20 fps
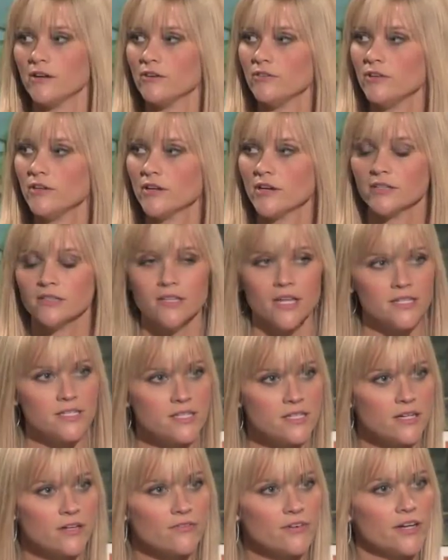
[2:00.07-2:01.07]
know? You got
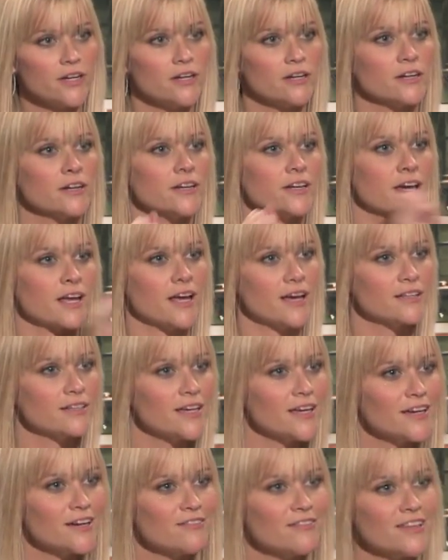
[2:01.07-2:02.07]
London over here, you got
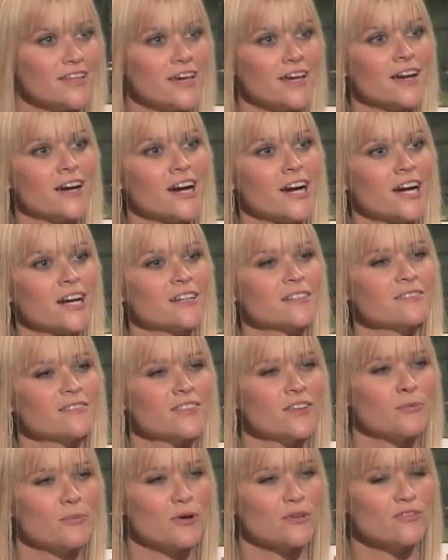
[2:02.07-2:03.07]
LA over there.
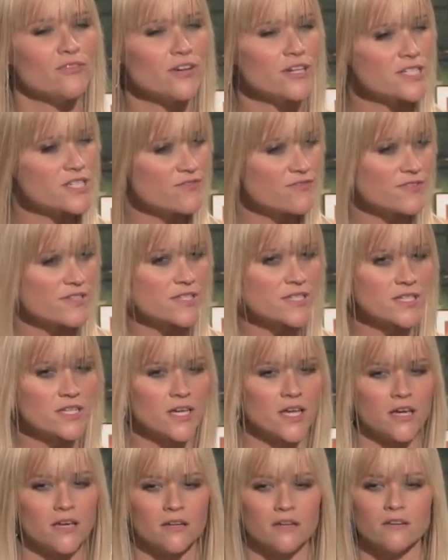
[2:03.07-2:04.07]
They're both very
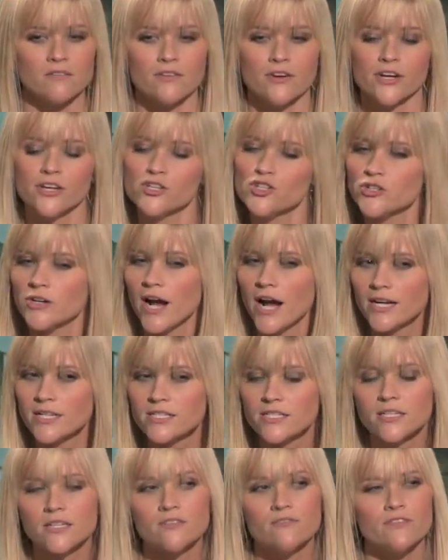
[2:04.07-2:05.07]
sophisticated, very
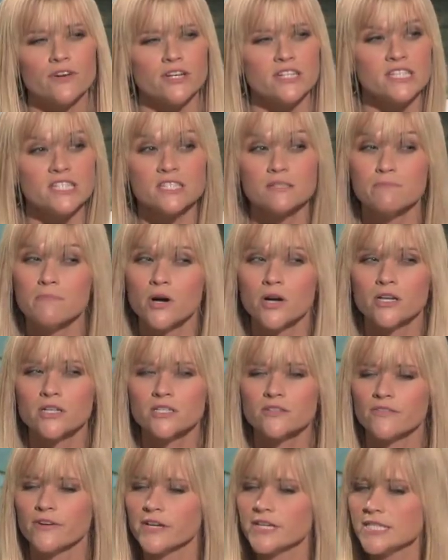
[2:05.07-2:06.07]
attractive, very
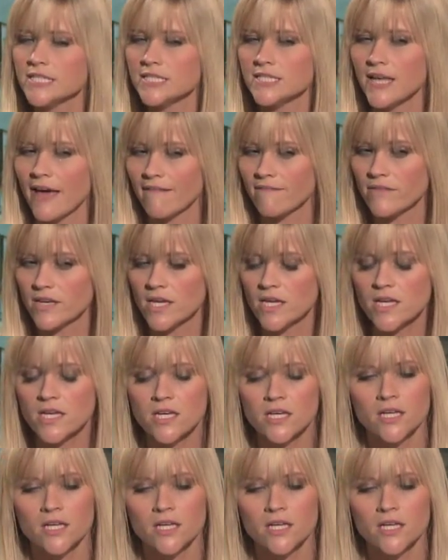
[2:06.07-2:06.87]
smart, very savvy.